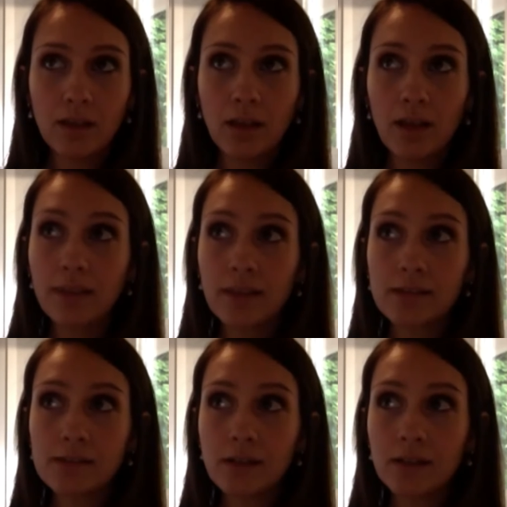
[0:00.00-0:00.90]
I think as
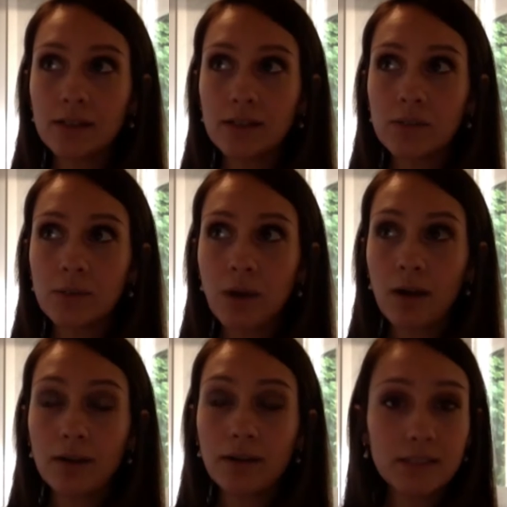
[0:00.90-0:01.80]
long as
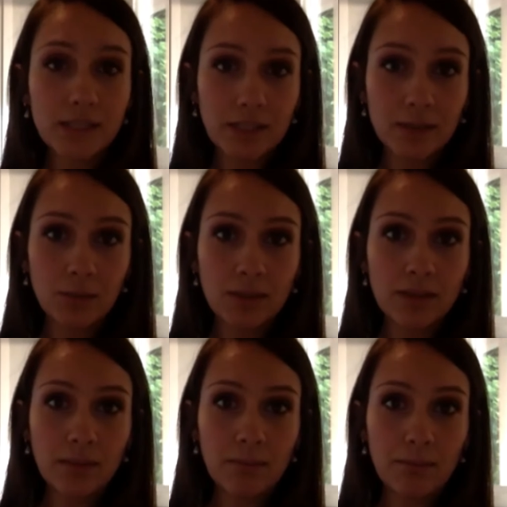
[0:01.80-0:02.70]
are hooked in with
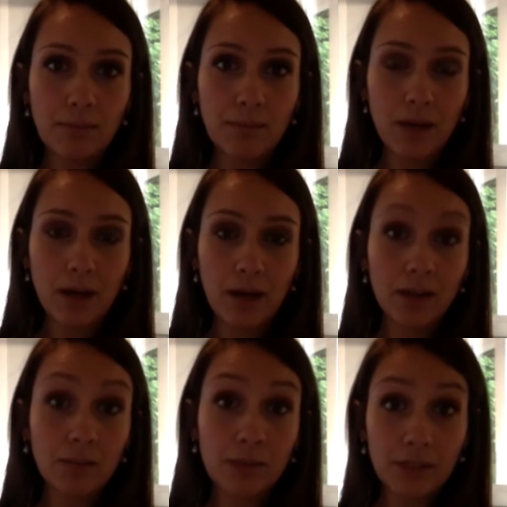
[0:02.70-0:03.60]
the
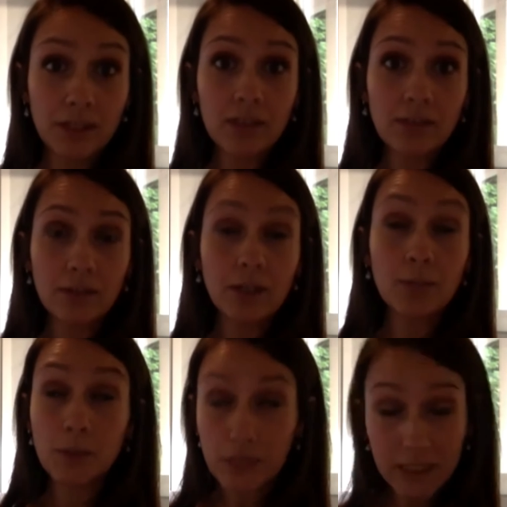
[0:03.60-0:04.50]

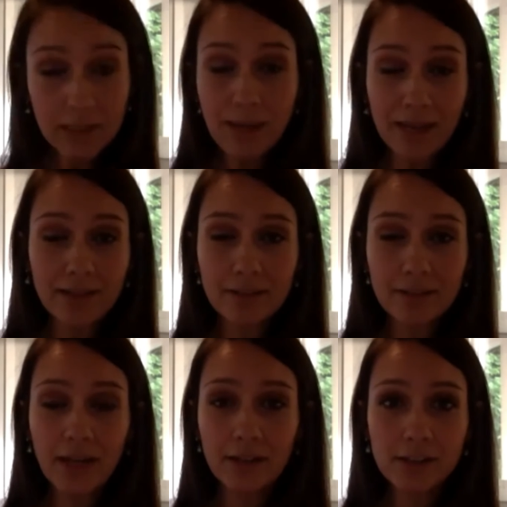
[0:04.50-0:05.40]
community palliative
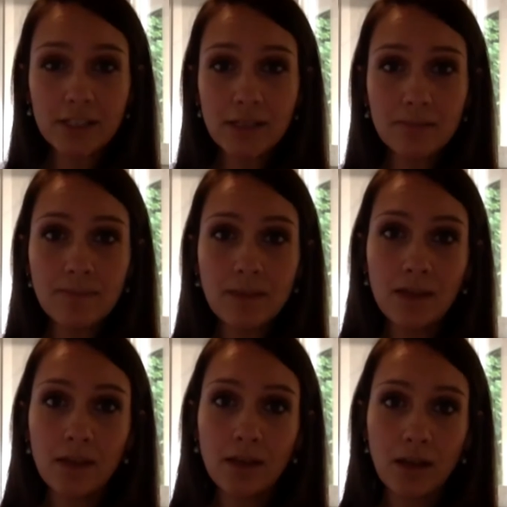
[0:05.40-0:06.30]
care team,
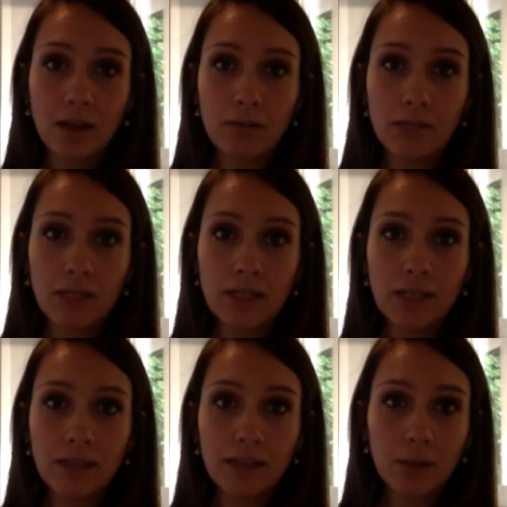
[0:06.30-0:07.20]
meaning
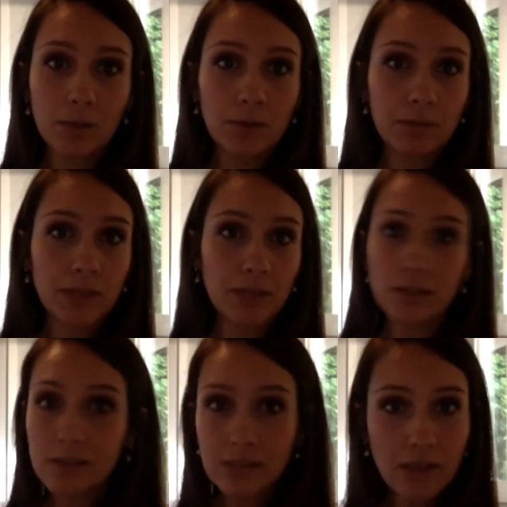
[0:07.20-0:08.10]
that there would be
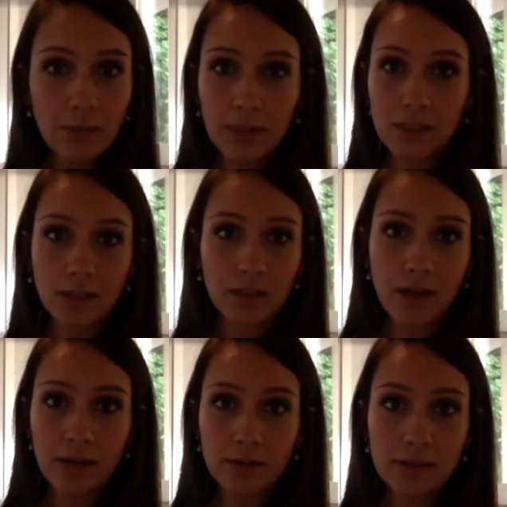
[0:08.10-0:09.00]
nurses coming to your
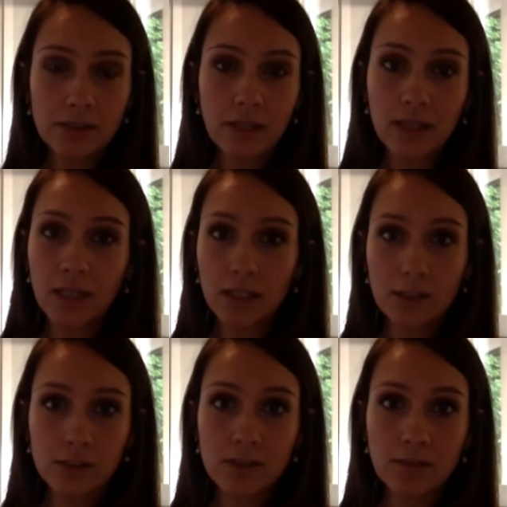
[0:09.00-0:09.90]
house and likely a
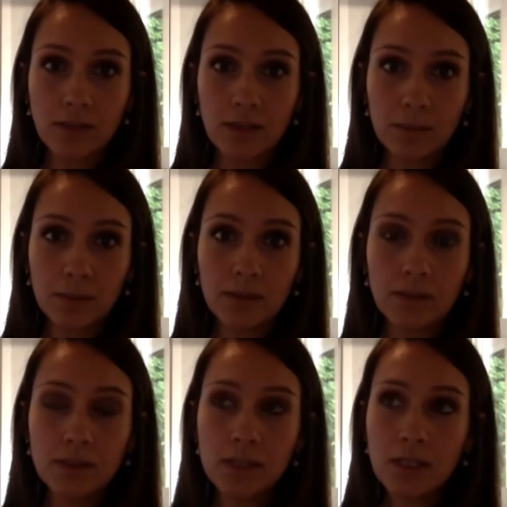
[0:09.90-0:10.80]
nurse available.
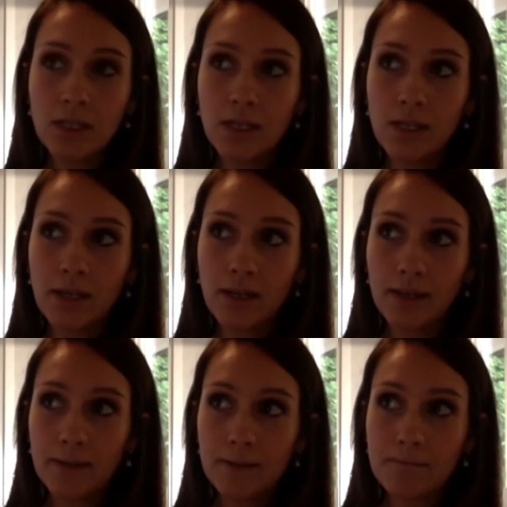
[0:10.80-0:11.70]

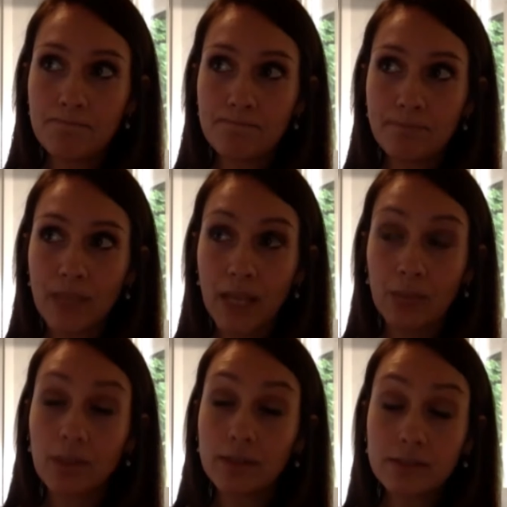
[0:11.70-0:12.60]
And
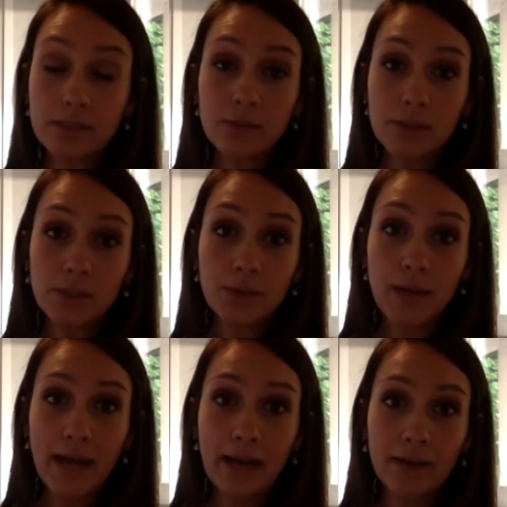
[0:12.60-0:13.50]
we also do
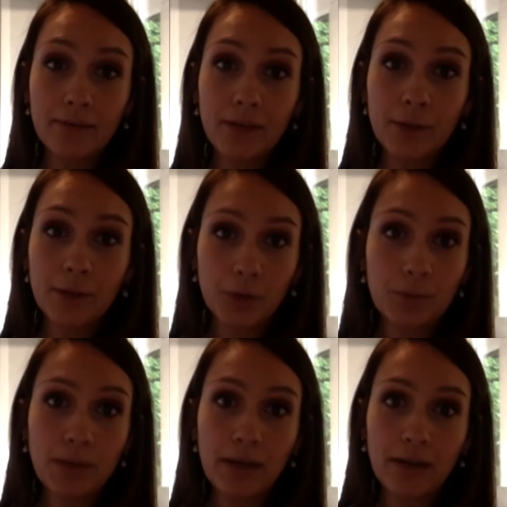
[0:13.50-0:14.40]
have a group
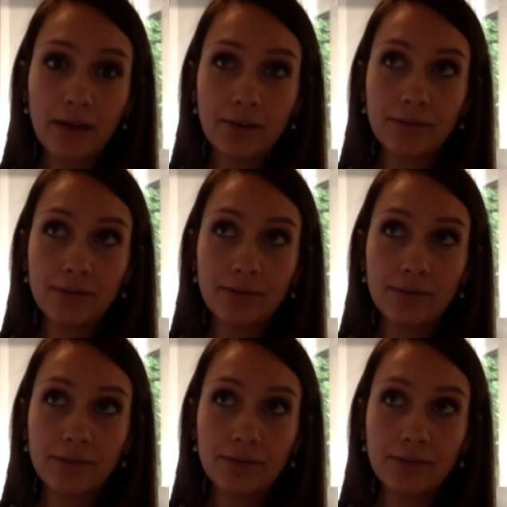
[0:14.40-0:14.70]
of